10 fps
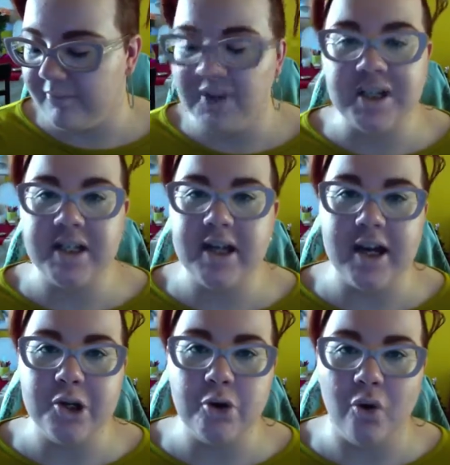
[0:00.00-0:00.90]
this is
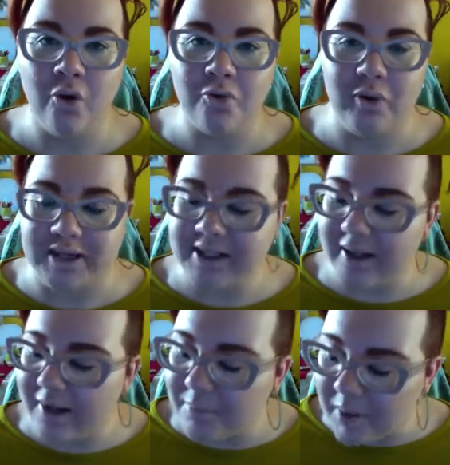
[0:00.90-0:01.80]
at your own risk,
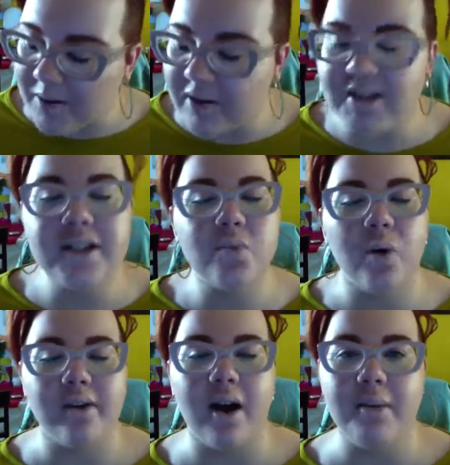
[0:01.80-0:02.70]
but this is
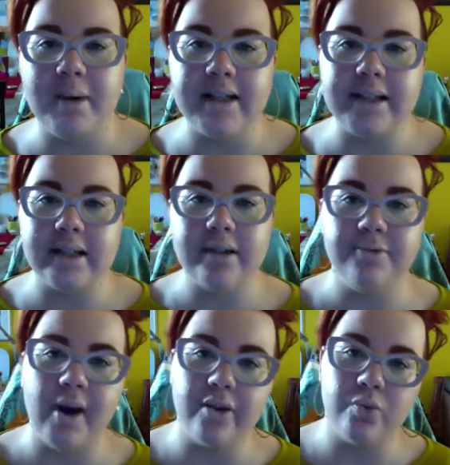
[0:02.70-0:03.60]
what I basically
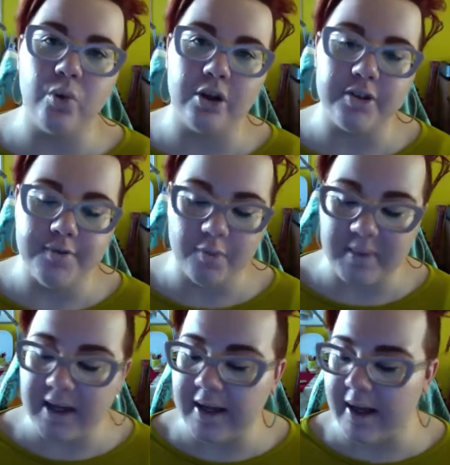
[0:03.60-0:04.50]
found worked for
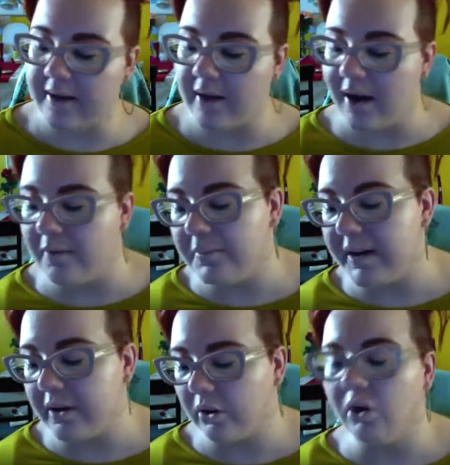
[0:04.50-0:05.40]
me, and I've
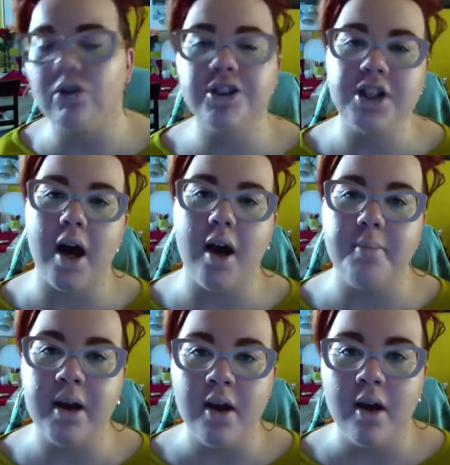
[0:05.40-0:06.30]
been a long
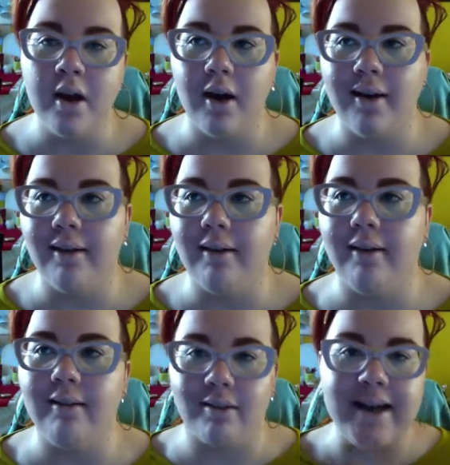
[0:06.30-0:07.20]
time
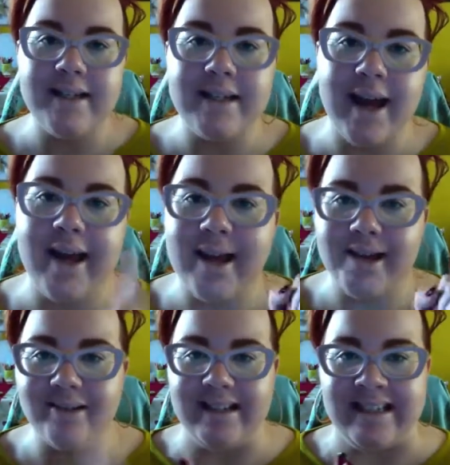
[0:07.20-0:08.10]
retin-a,
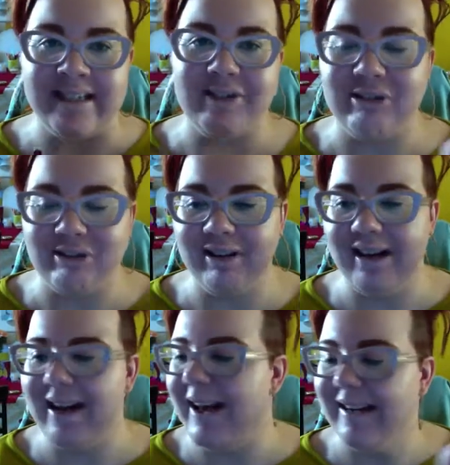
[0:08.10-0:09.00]
retinol,
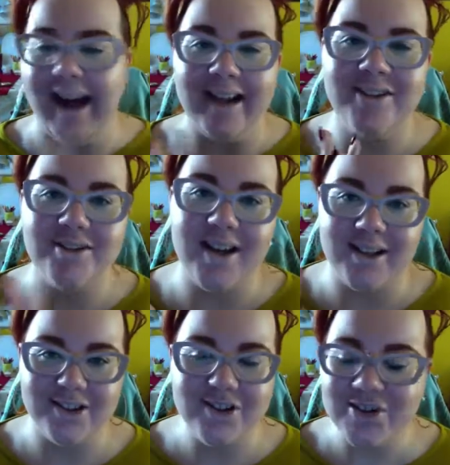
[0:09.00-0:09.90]
and
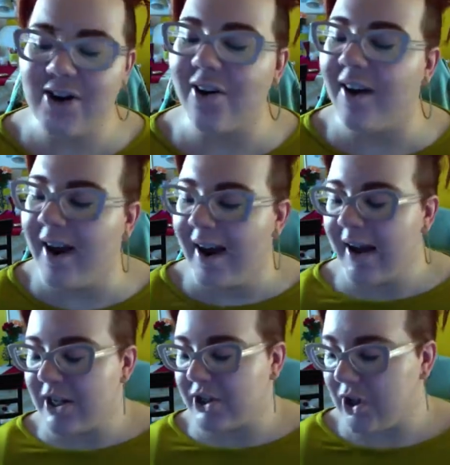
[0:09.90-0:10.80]
Accutane user,
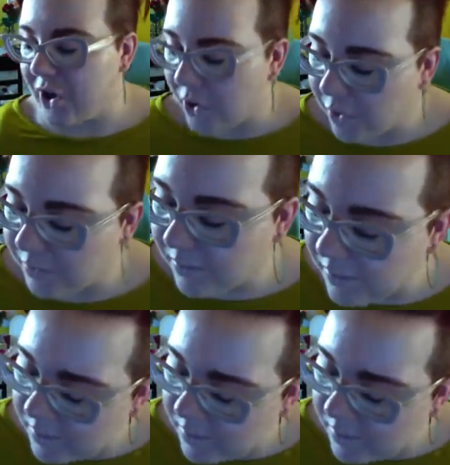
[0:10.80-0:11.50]
so